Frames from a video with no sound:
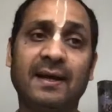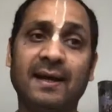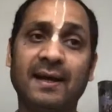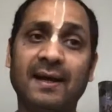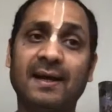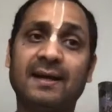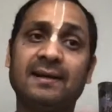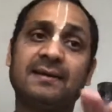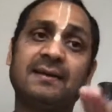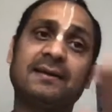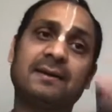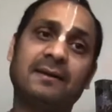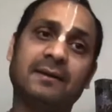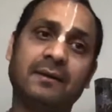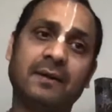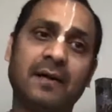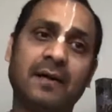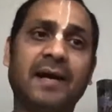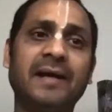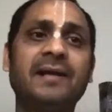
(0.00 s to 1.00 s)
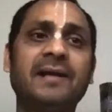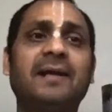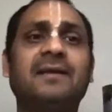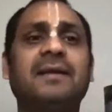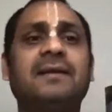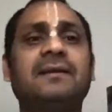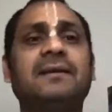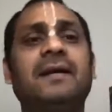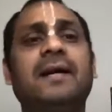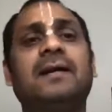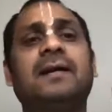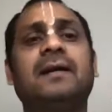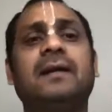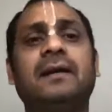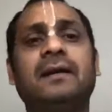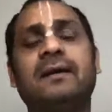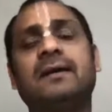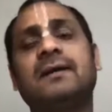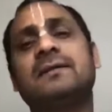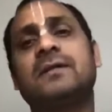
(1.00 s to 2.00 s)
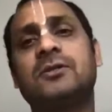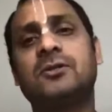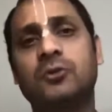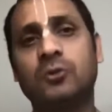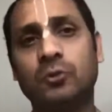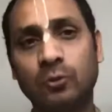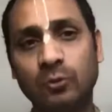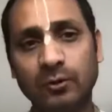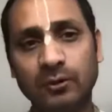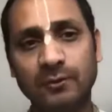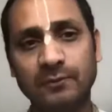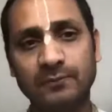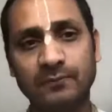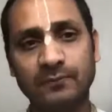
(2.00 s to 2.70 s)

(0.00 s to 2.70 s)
And the higher than that is the soul.